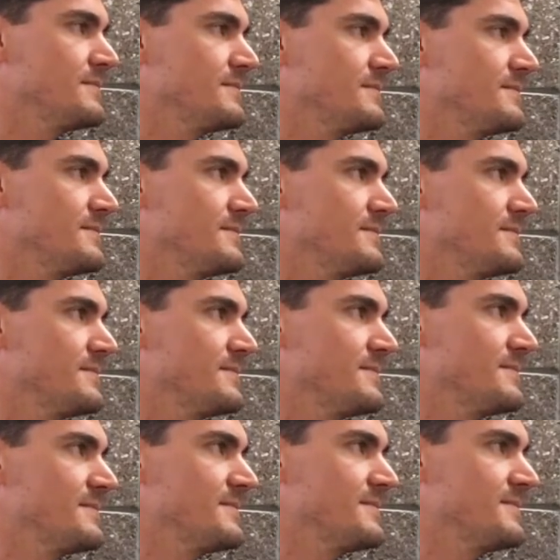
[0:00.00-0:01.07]

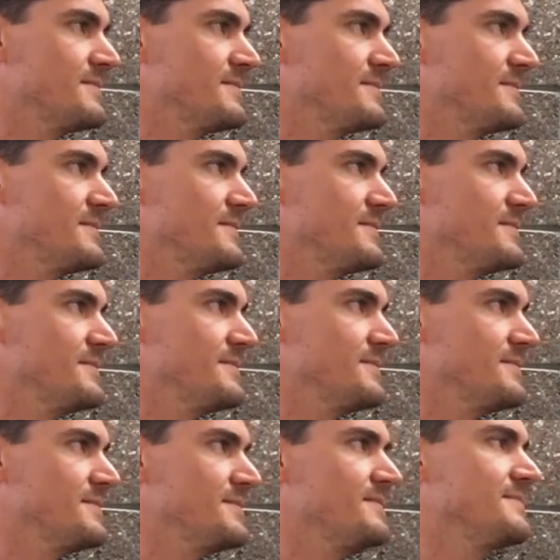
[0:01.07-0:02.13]

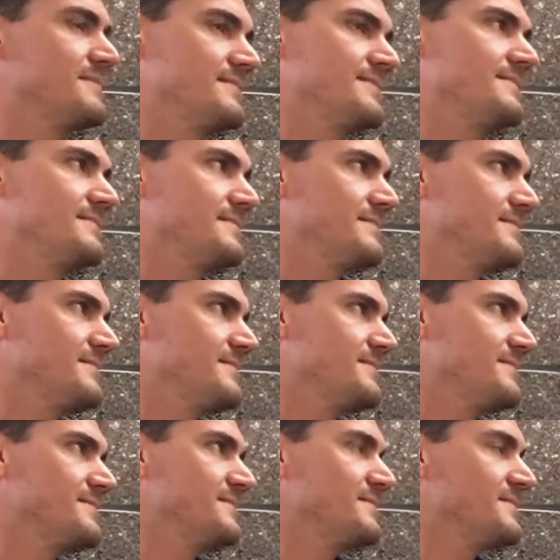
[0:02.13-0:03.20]

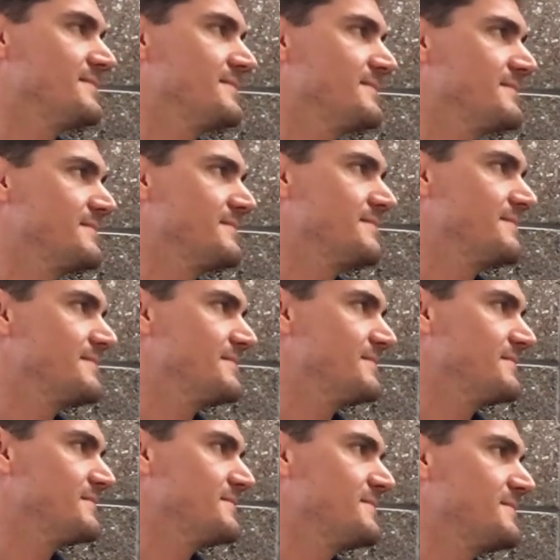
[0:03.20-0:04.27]

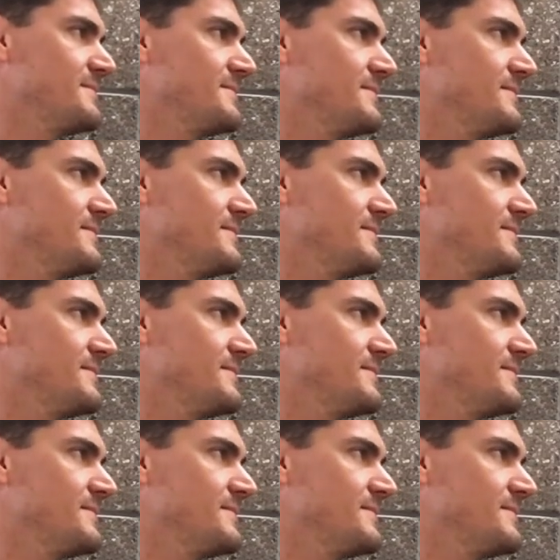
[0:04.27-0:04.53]
(not speaking)